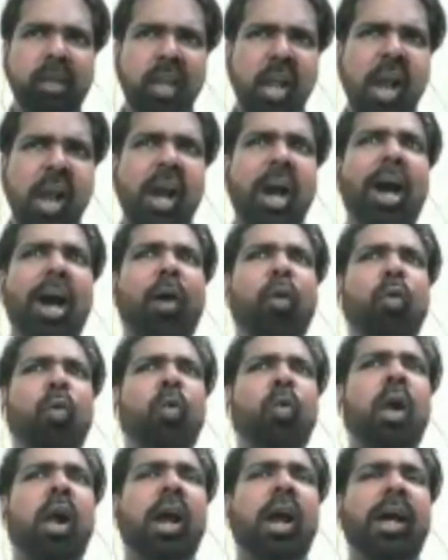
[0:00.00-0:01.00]

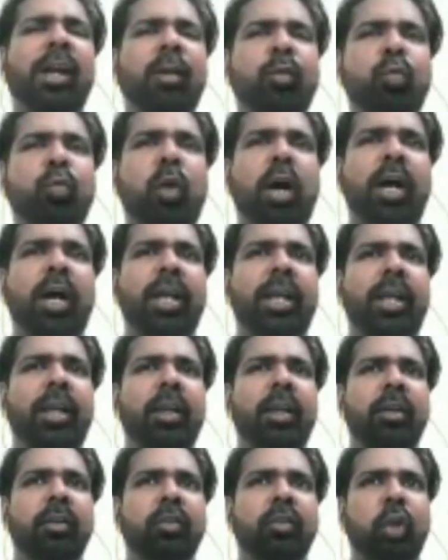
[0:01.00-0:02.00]
how and why
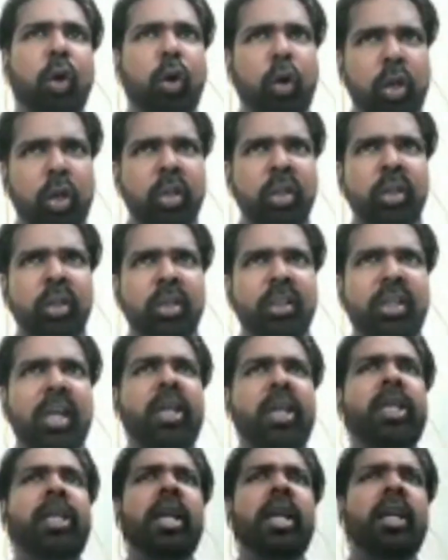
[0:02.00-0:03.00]
or the
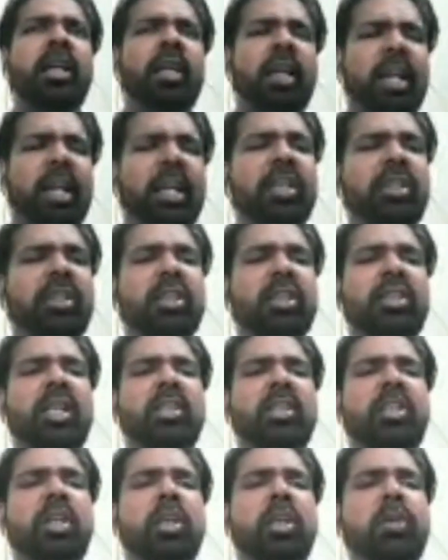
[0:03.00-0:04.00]
hidden traces
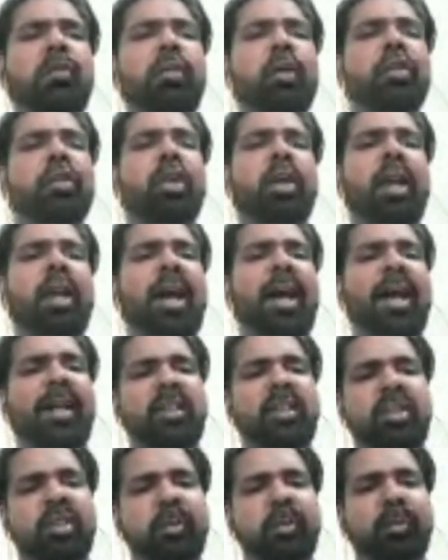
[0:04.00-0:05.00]
that children's fiction
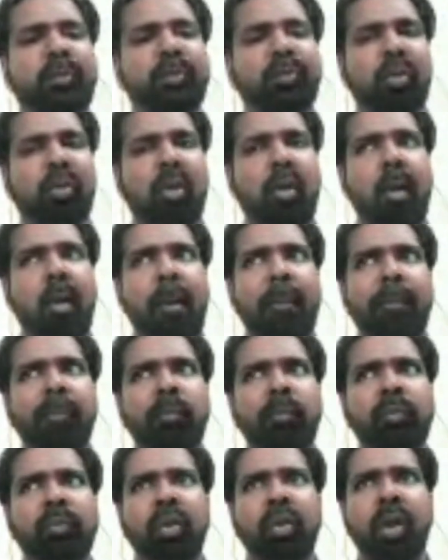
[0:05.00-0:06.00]
has.
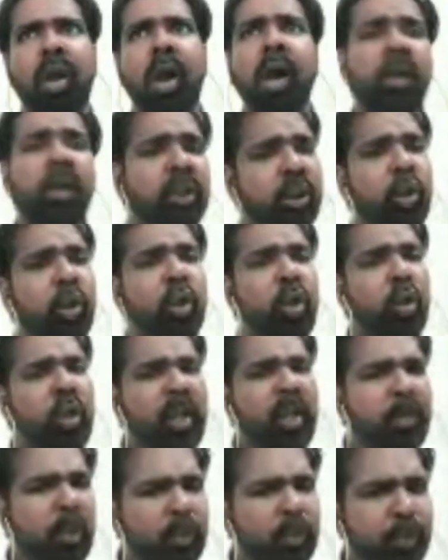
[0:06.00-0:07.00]
It's not only
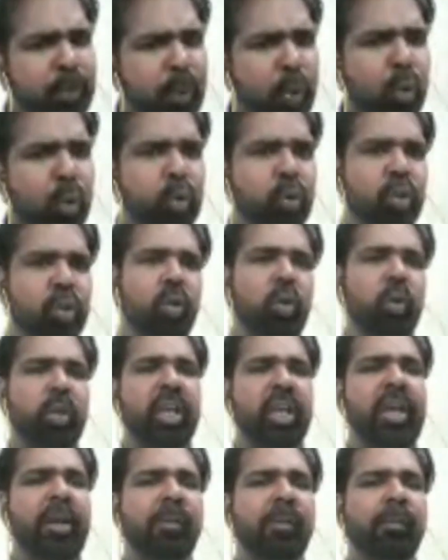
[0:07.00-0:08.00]
about prose, okay?